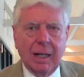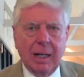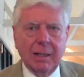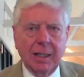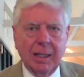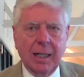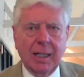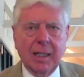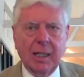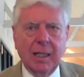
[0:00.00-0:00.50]
I
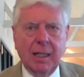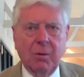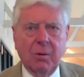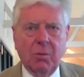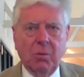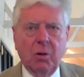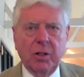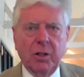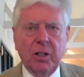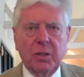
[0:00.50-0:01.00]
think
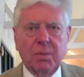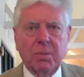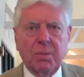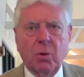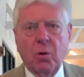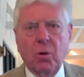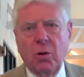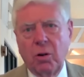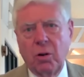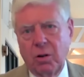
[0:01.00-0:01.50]
uh, what is
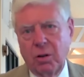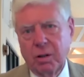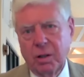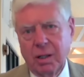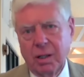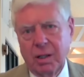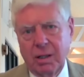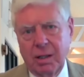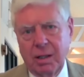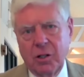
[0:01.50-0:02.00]

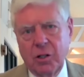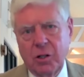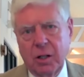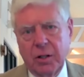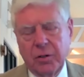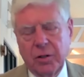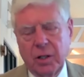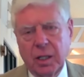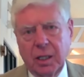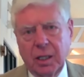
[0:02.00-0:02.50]
more
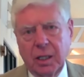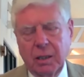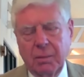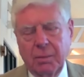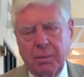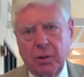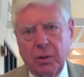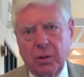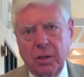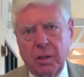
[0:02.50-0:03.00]
interesting in
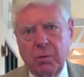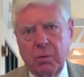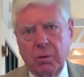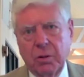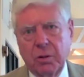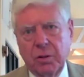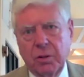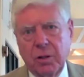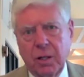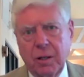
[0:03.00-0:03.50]
the book
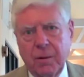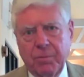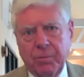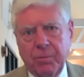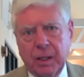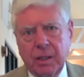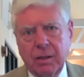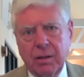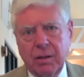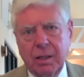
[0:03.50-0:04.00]
was um,